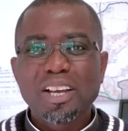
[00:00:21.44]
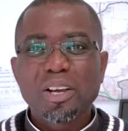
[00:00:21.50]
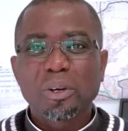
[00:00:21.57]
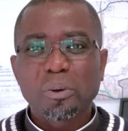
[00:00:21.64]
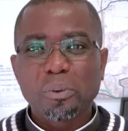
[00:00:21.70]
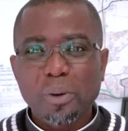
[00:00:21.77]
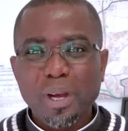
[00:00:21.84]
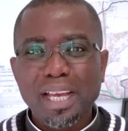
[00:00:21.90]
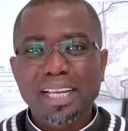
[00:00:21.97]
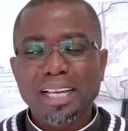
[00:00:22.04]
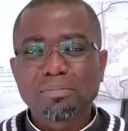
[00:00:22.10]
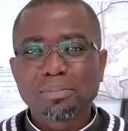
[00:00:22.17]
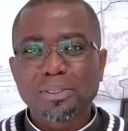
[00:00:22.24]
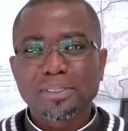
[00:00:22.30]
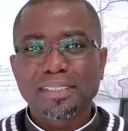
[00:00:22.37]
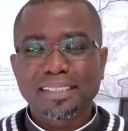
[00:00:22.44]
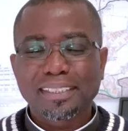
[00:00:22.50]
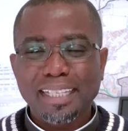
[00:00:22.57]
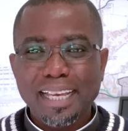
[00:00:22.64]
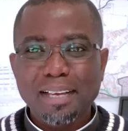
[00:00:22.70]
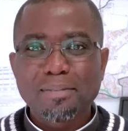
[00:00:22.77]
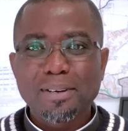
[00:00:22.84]
welcome to
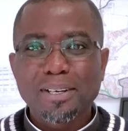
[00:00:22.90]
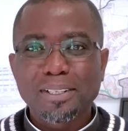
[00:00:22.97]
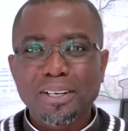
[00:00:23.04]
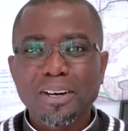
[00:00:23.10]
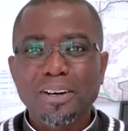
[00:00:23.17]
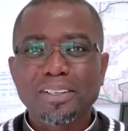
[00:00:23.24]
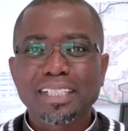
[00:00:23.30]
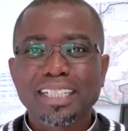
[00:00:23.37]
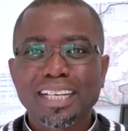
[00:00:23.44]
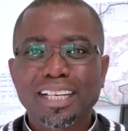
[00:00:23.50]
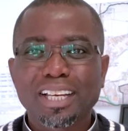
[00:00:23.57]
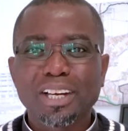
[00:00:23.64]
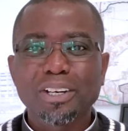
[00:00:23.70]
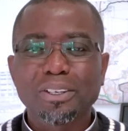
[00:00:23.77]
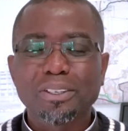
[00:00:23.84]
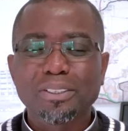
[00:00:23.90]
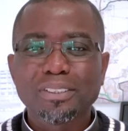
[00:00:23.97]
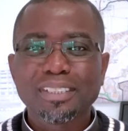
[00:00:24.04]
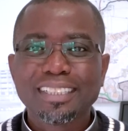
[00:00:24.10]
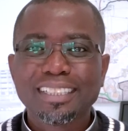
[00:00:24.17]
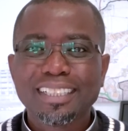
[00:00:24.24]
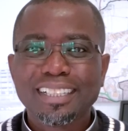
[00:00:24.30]
Sermon on the Go.
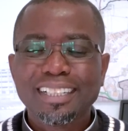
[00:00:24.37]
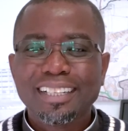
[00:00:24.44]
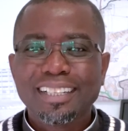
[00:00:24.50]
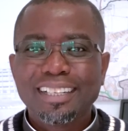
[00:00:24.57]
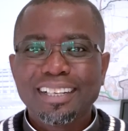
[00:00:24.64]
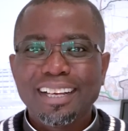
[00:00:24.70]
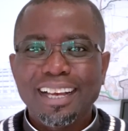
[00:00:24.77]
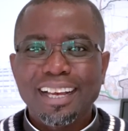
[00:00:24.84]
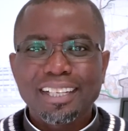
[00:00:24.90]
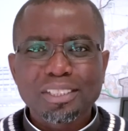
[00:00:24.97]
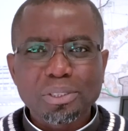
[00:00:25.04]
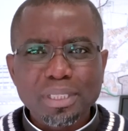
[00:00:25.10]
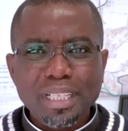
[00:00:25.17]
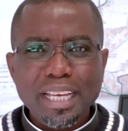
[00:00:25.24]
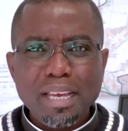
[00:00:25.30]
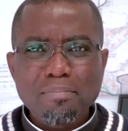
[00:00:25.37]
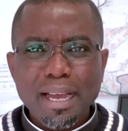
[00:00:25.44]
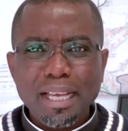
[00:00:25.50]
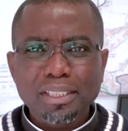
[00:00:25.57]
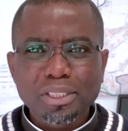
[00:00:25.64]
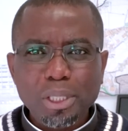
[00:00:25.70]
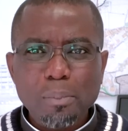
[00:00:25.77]
Today
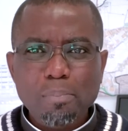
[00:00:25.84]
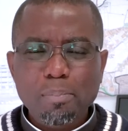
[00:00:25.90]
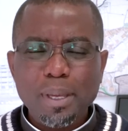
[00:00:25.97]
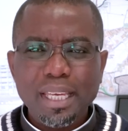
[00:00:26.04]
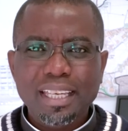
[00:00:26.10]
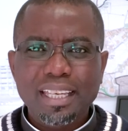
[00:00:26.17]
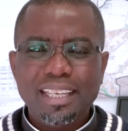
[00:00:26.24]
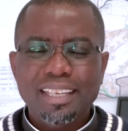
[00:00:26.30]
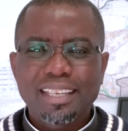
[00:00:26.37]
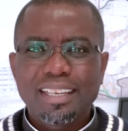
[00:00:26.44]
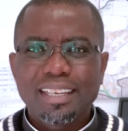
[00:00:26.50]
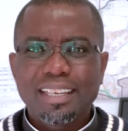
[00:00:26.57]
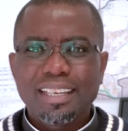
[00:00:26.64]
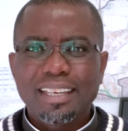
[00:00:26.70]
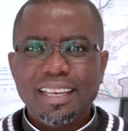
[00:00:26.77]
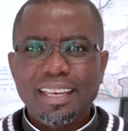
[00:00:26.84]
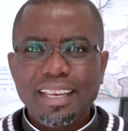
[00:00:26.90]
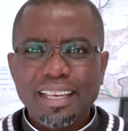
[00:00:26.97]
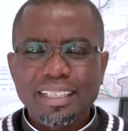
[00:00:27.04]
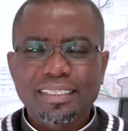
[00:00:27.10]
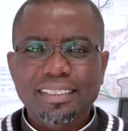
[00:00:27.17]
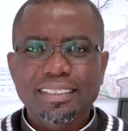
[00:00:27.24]
my topic
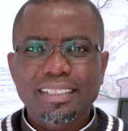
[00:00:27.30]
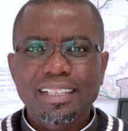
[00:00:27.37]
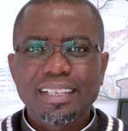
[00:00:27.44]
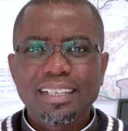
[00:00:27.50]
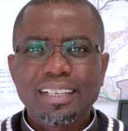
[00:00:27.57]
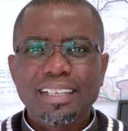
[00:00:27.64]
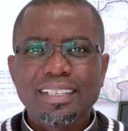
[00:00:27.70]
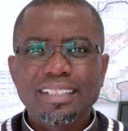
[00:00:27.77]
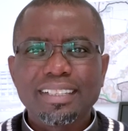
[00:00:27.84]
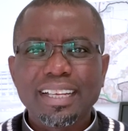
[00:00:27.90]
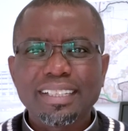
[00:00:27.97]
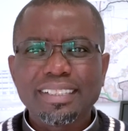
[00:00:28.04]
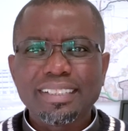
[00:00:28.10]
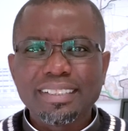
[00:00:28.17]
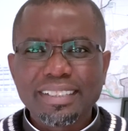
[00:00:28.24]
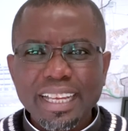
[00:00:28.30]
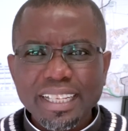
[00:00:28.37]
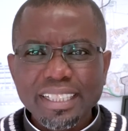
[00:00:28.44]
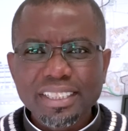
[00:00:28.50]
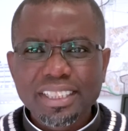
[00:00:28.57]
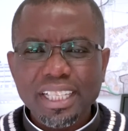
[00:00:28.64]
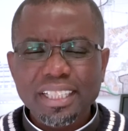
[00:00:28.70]
is the
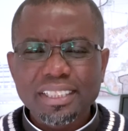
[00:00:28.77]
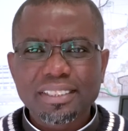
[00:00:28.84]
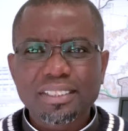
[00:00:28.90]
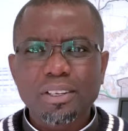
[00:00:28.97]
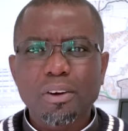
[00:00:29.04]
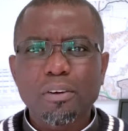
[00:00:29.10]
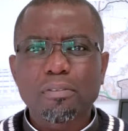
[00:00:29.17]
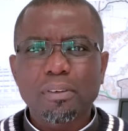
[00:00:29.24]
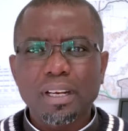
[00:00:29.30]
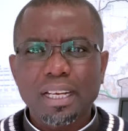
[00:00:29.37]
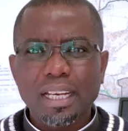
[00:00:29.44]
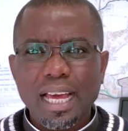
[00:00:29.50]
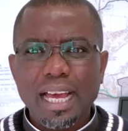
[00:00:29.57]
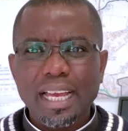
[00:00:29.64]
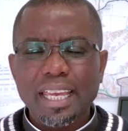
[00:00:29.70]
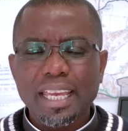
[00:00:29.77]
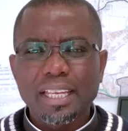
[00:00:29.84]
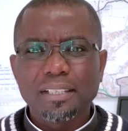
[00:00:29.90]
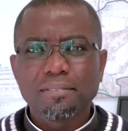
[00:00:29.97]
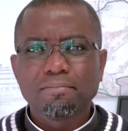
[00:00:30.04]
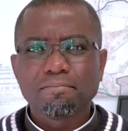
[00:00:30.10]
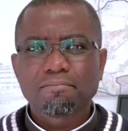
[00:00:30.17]
dangers of
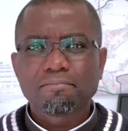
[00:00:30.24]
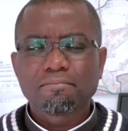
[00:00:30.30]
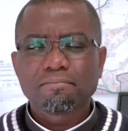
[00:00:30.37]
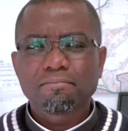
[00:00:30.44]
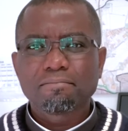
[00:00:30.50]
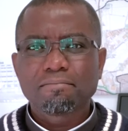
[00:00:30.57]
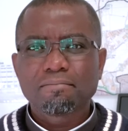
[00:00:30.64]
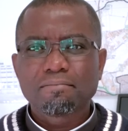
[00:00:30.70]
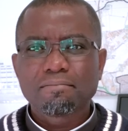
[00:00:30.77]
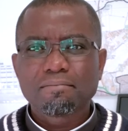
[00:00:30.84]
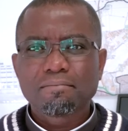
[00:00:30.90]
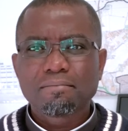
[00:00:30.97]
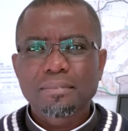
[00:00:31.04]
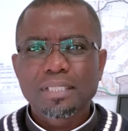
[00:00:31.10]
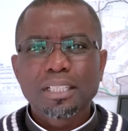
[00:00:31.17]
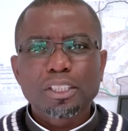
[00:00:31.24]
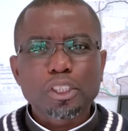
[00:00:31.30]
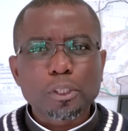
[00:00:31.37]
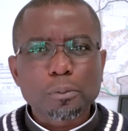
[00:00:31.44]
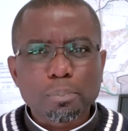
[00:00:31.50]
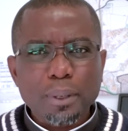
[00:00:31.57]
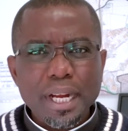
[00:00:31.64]
lying,
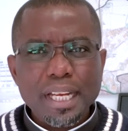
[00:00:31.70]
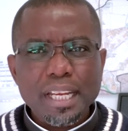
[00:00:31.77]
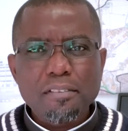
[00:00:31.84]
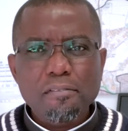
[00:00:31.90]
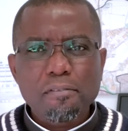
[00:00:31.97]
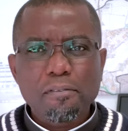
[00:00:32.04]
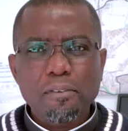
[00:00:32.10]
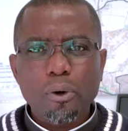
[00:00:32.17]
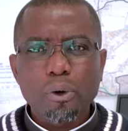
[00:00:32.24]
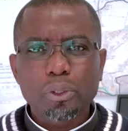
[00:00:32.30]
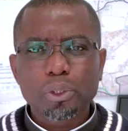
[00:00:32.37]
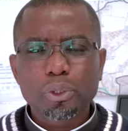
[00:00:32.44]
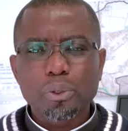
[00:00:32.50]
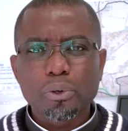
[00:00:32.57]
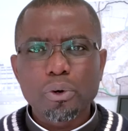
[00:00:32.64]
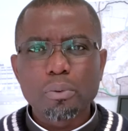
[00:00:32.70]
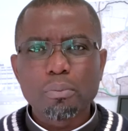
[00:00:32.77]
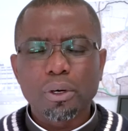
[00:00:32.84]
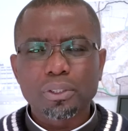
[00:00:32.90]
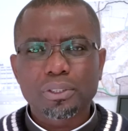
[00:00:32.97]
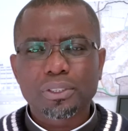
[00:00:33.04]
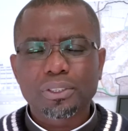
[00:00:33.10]
spreading false rumors,